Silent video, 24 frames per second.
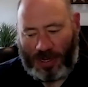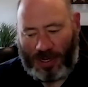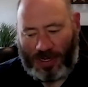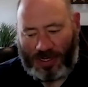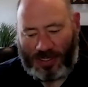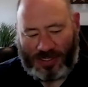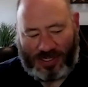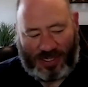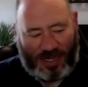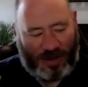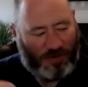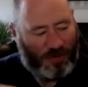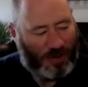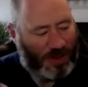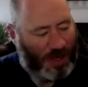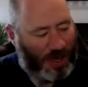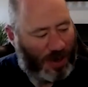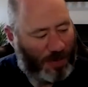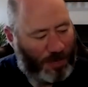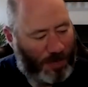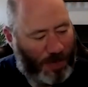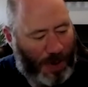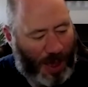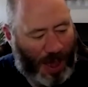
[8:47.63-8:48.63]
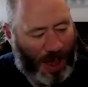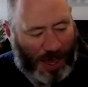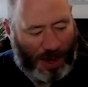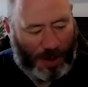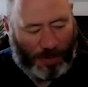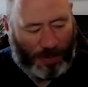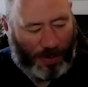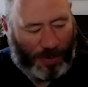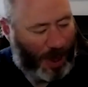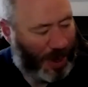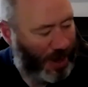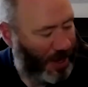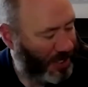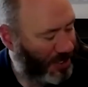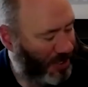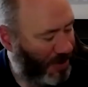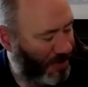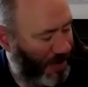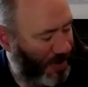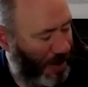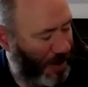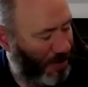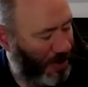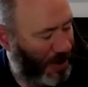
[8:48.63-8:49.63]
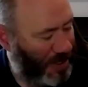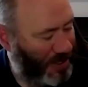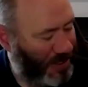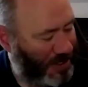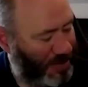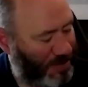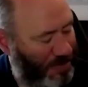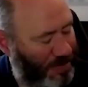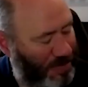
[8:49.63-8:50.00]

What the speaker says: is different than buying a product. So if I want to,